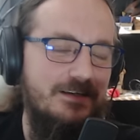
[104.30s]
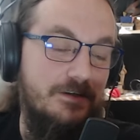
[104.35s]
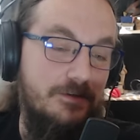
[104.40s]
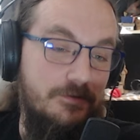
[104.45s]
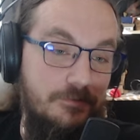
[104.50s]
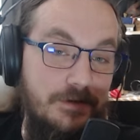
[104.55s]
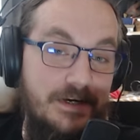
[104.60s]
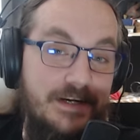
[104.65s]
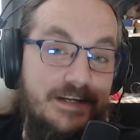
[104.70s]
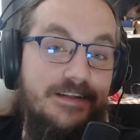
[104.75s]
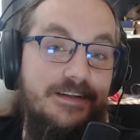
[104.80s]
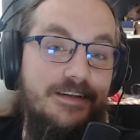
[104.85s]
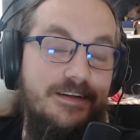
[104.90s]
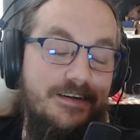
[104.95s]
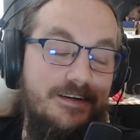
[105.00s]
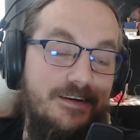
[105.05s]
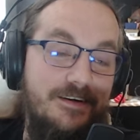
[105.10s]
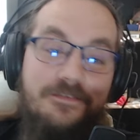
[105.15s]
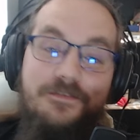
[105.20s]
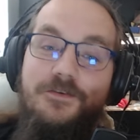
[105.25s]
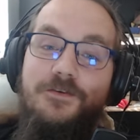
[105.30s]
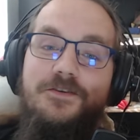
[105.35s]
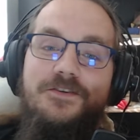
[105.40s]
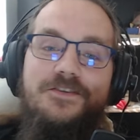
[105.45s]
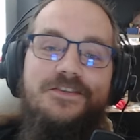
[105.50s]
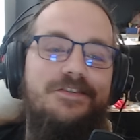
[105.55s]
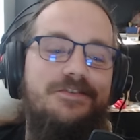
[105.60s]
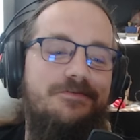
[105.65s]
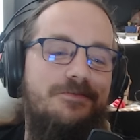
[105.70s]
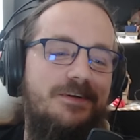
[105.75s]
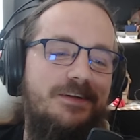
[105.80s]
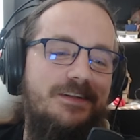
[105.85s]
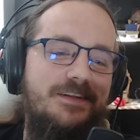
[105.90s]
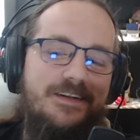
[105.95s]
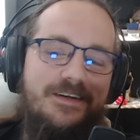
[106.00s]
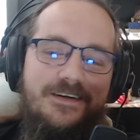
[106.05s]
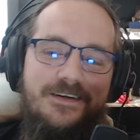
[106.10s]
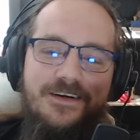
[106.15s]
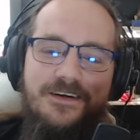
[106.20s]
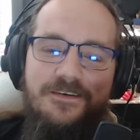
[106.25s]
Rated R. Of course it's
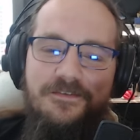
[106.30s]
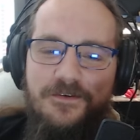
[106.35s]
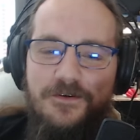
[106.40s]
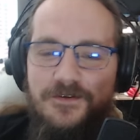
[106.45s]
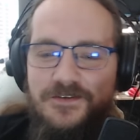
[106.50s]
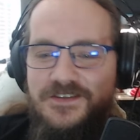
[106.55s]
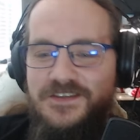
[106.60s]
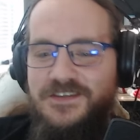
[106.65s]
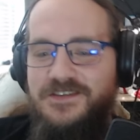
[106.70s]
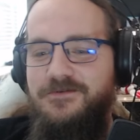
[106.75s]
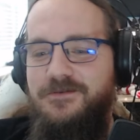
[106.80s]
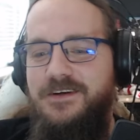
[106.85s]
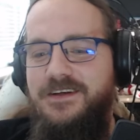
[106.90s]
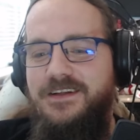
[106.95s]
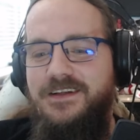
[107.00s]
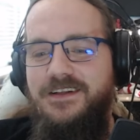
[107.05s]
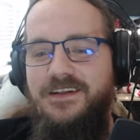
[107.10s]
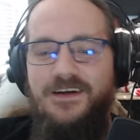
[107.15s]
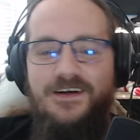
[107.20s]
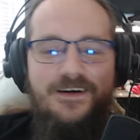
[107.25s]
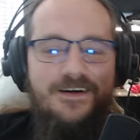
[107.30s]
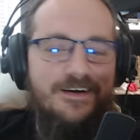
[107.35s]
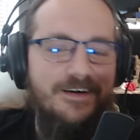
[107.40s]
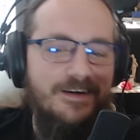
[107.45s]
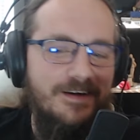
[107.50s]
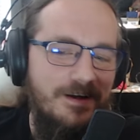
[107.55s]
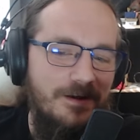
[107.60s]
rated R. Of course it's rated R.